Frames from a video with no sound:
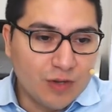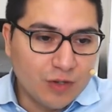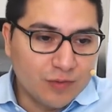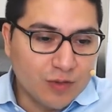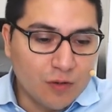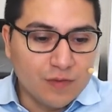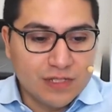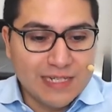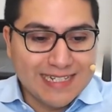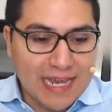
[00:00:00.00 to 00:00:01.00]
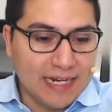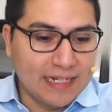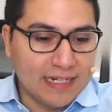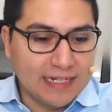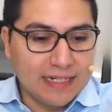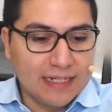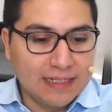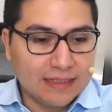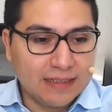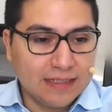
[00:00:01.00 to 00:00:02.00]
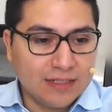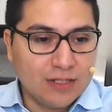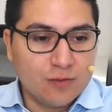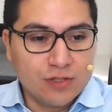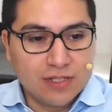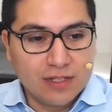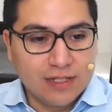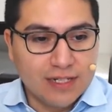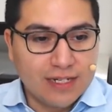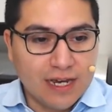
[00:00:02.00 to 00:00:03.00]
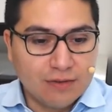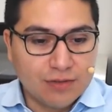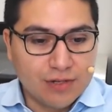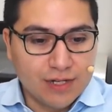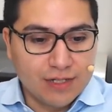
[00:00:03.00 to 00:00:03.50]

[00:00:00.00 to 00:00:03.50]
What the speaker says: Obviously technically, you know, we're still in a downtrend,